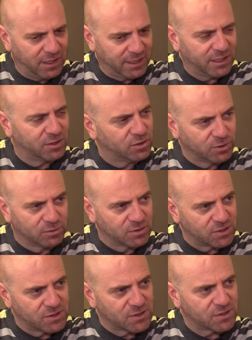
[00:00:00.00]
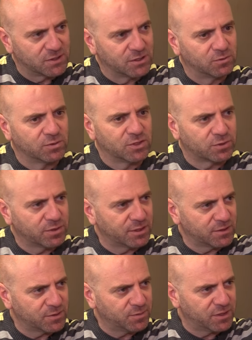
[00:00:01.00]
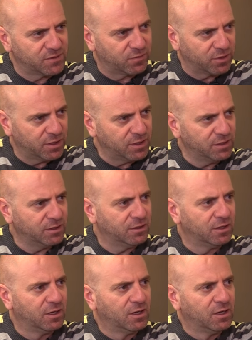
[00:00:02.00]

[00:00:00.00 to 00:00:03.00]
again, doing what Jesus did, which is creating a space for healing,